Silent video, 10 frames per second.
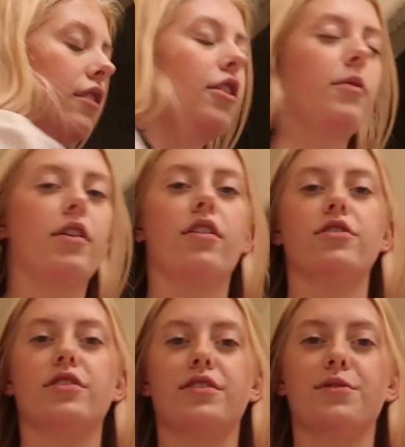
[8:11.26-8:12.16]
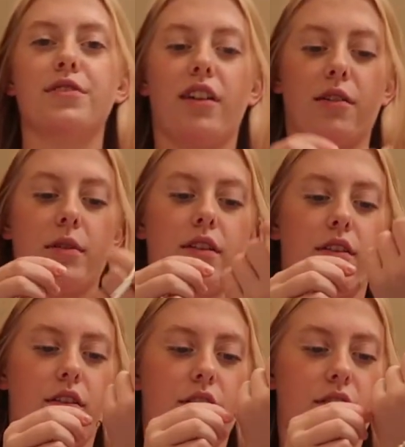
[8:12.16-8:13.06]
Oh my gosh, and she was telling me
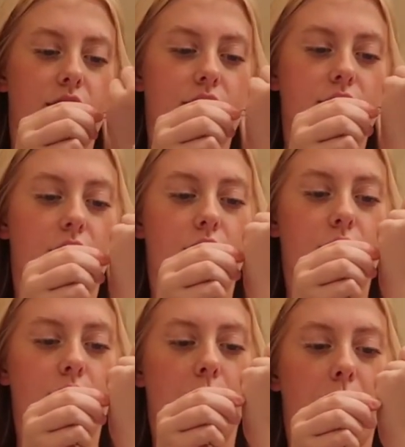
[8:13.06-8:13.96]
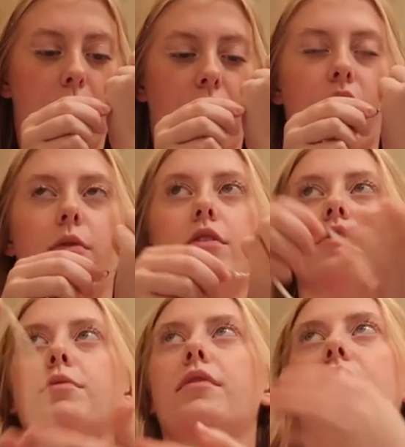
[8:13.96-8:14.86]
that her other roommate Michaela
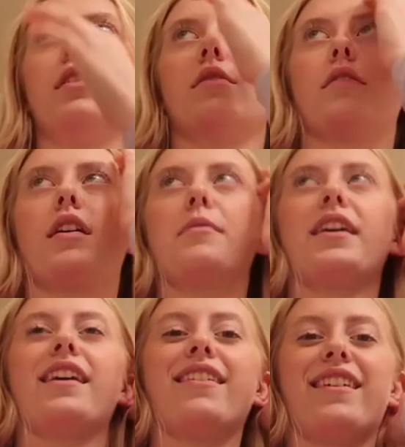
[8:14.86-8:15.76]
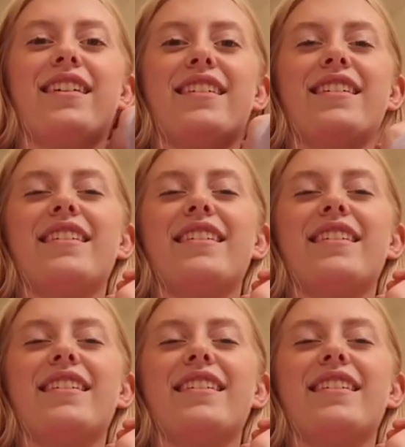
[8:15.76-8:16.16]
watches my videos. Hey Michaela.